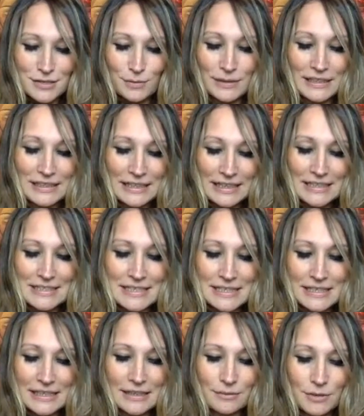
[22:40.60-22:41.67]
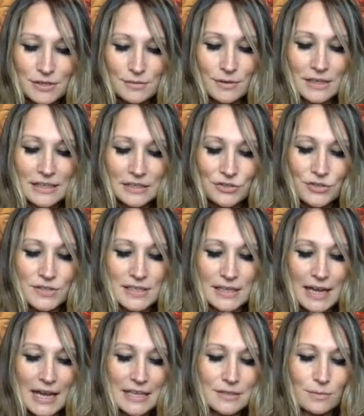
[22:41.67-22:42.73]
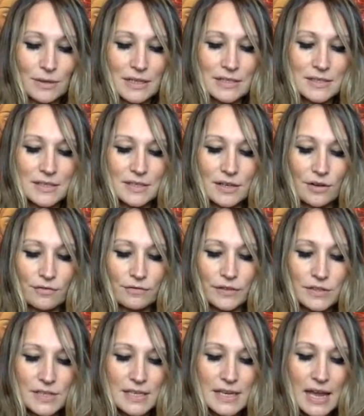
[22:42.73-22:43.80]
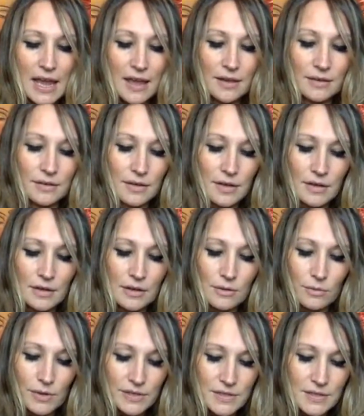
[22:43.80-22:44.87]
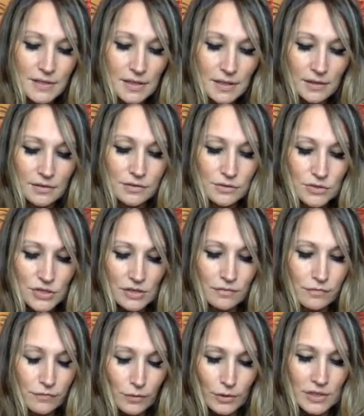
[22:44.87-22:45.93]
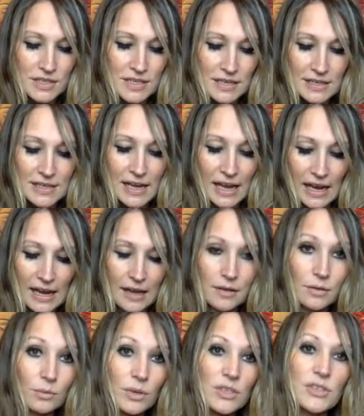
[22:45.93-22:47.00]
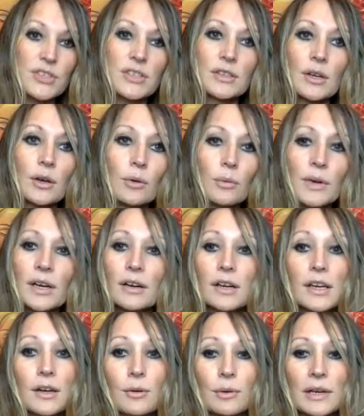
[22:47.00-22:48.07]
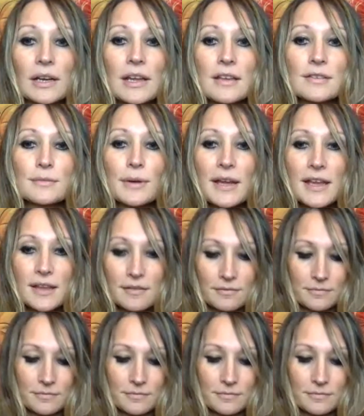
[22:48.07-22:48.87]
2019? What do our angels and guides want us to know for today? What's the conclusion for today? Which we already know what it is, right?